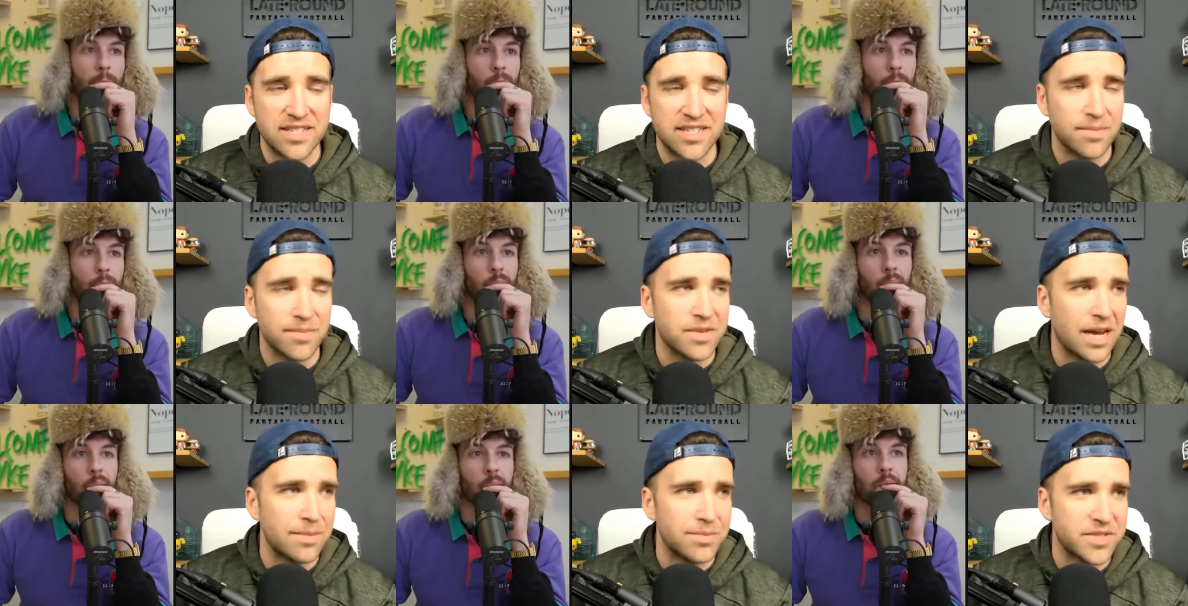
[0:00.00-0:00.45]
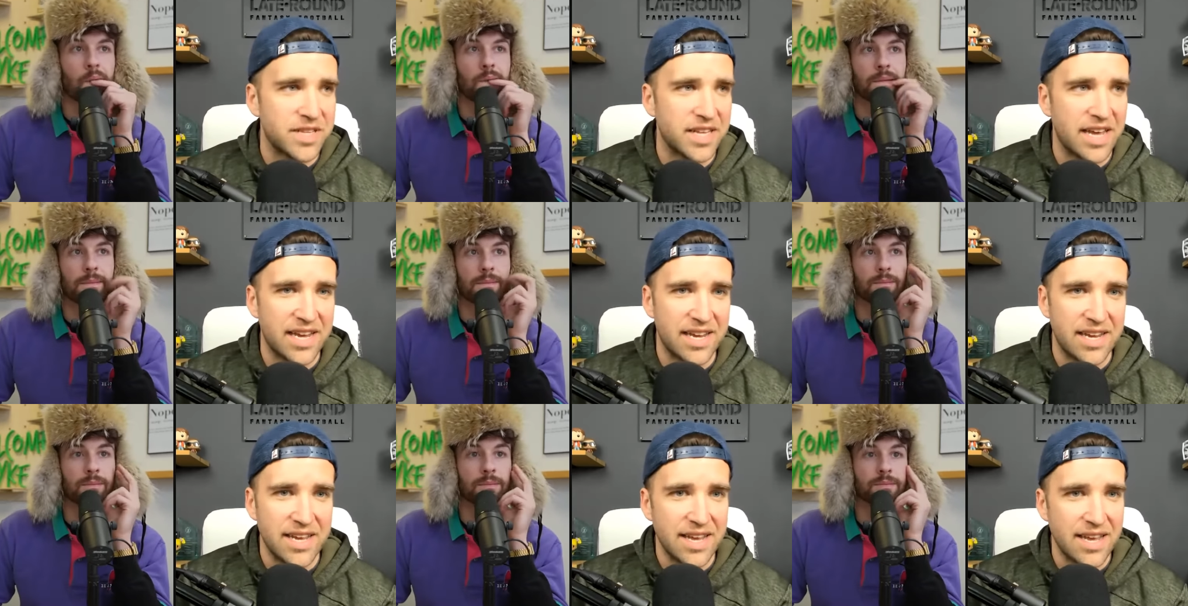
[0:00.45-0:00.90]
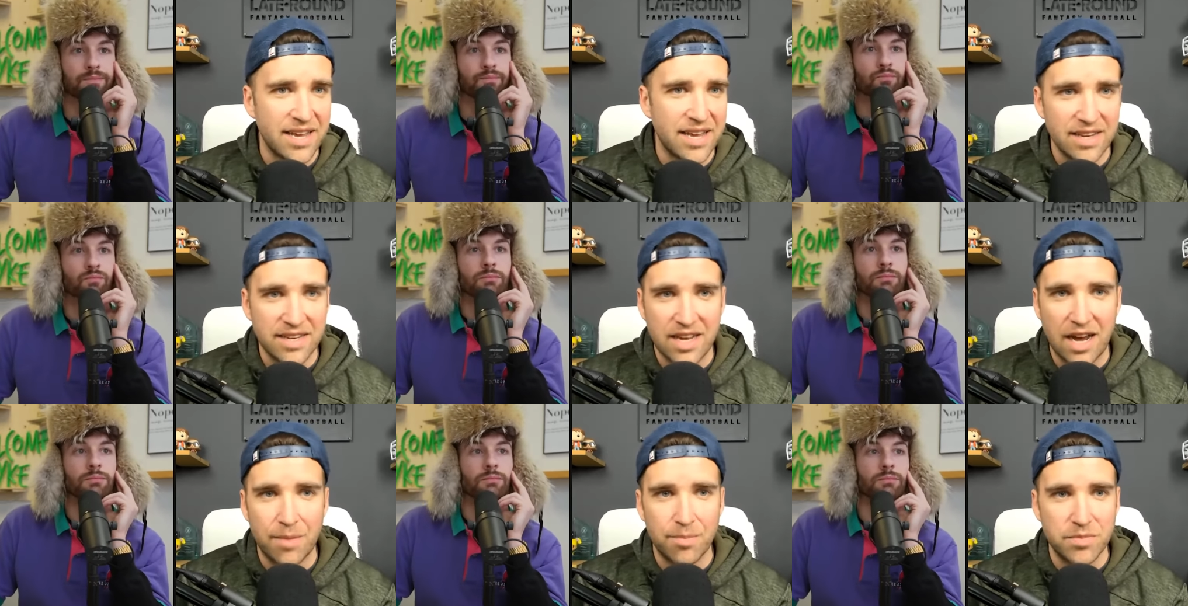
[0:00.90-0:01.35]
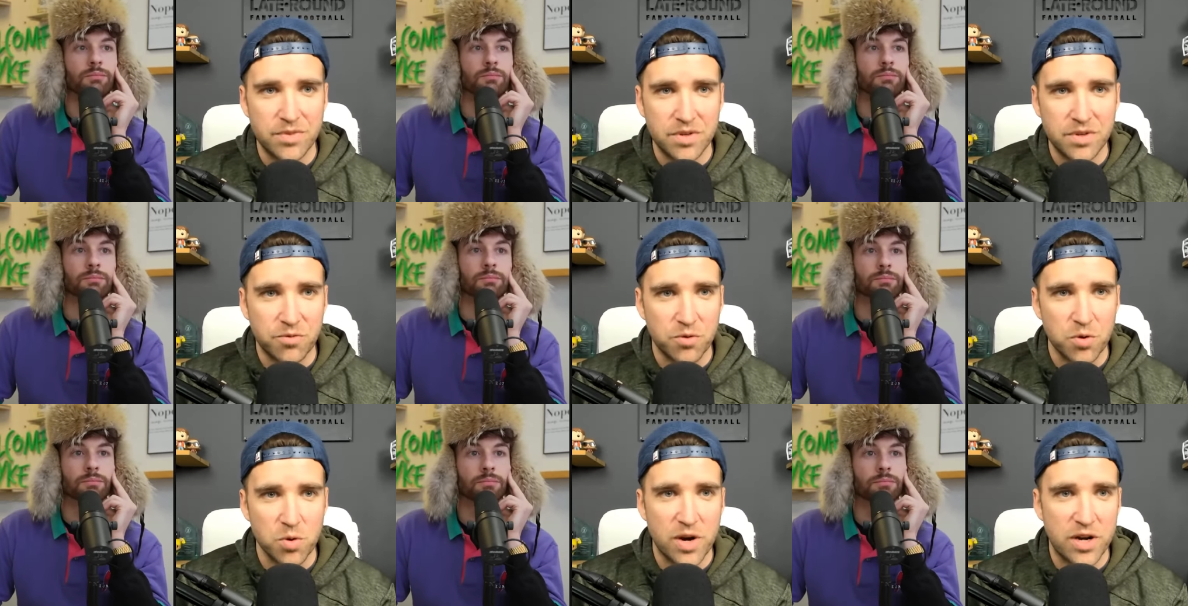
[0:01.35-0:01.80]
Speaker 1: Sometimes they come to
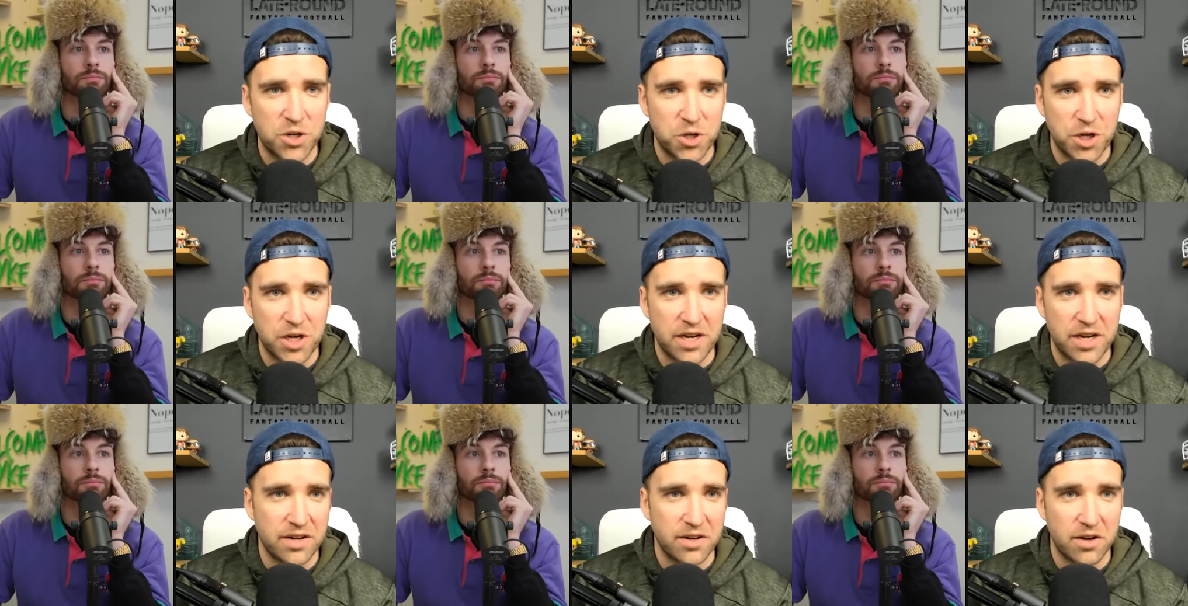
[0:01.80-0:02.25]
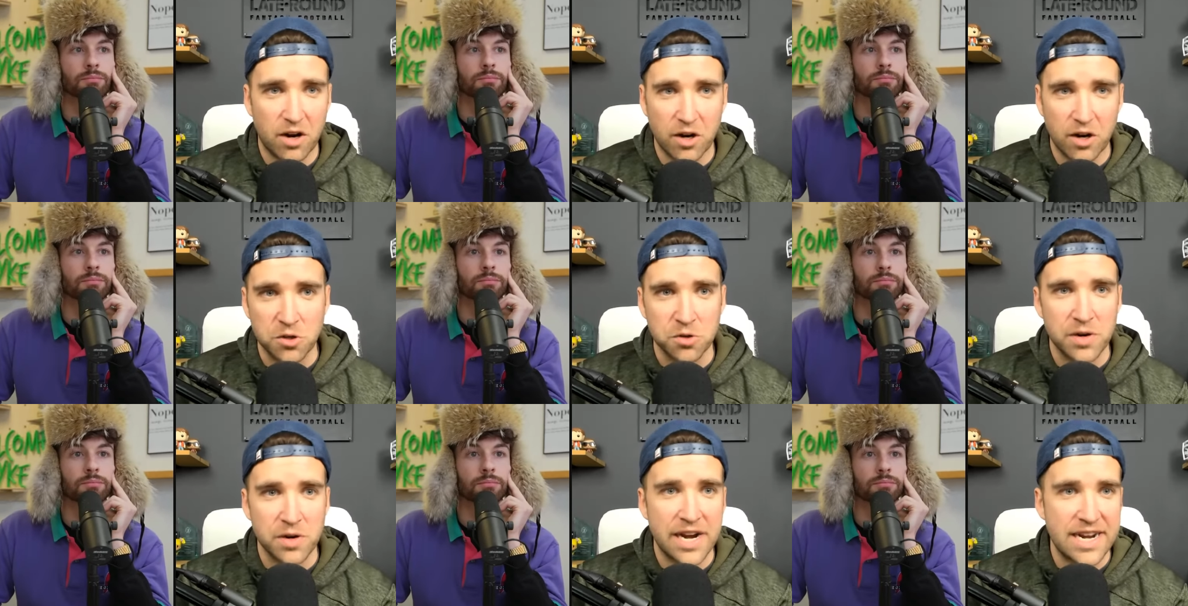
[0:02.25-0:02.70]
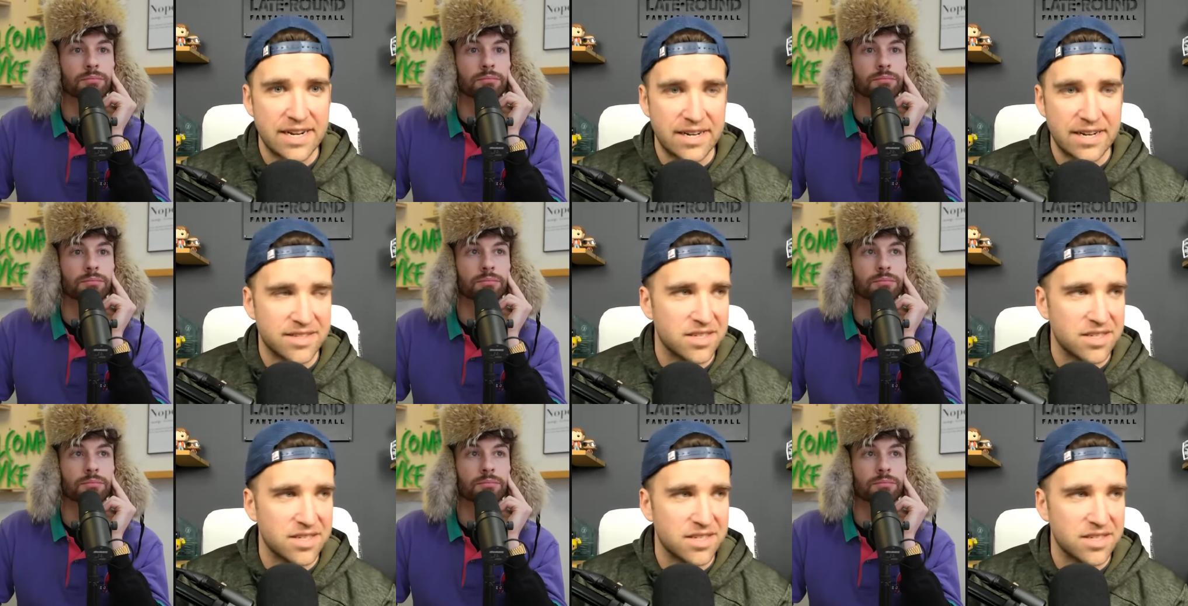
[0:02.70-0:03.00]
fruition and are great. And